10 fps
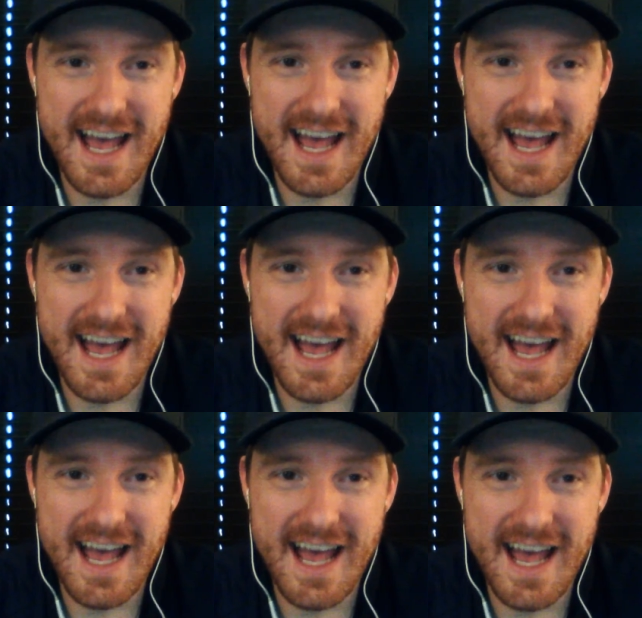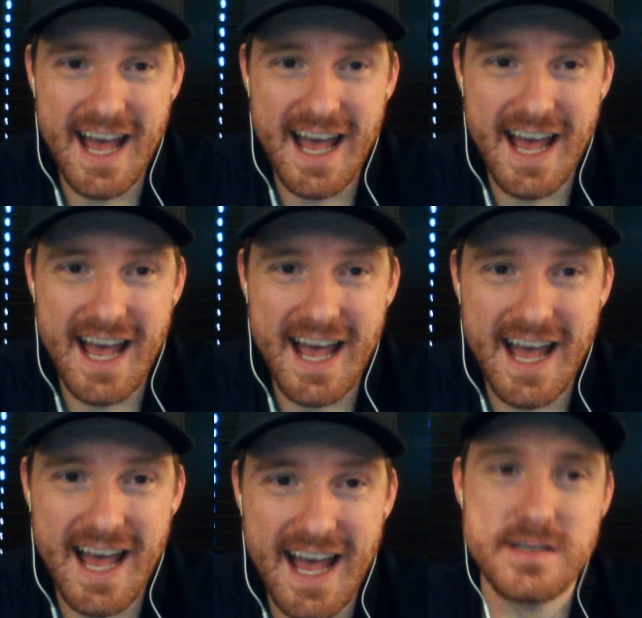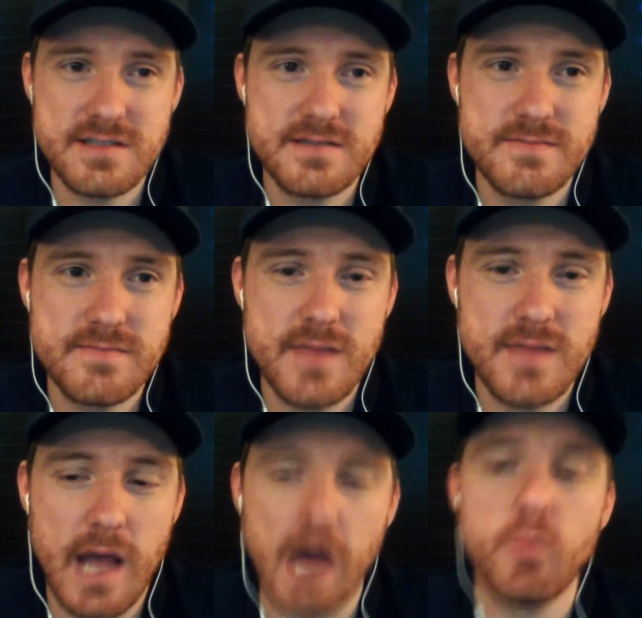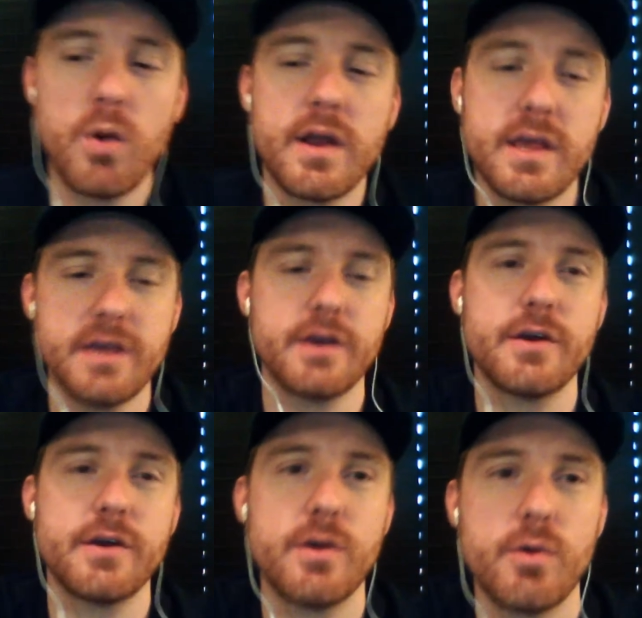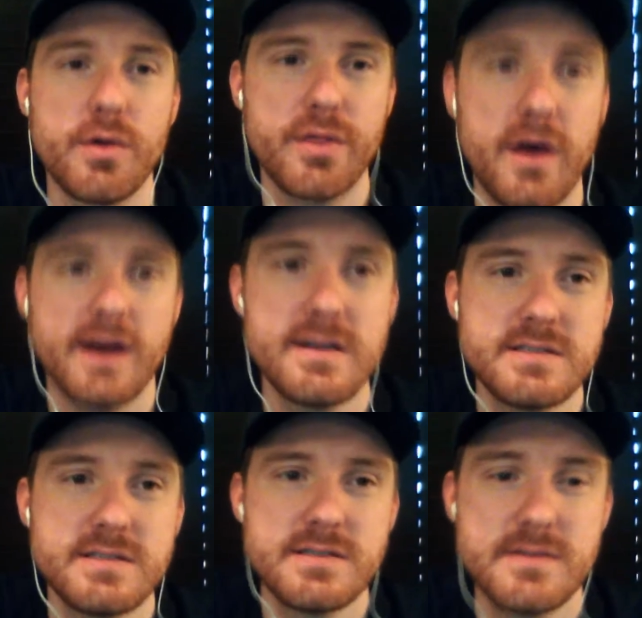I want to hear your thoughts. I want to hear your thoughts.